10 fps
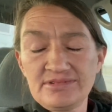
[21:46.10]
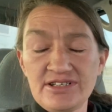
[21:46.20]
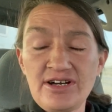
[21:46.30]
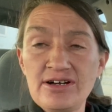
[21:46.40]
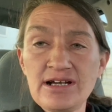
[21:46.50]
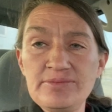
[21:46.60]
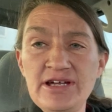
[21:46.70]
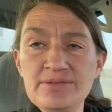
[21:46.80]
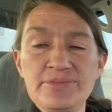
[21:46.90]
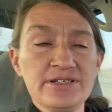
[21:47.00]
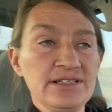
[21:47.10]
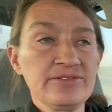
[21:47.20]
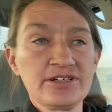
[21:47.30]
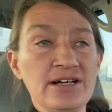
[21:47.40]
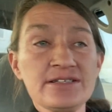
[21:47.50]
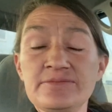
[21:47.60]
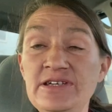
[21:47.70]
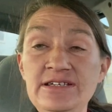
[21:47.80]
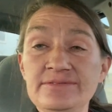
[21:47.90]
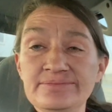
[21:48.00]
the dog I met but never got to
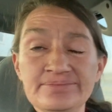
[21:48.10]
meet.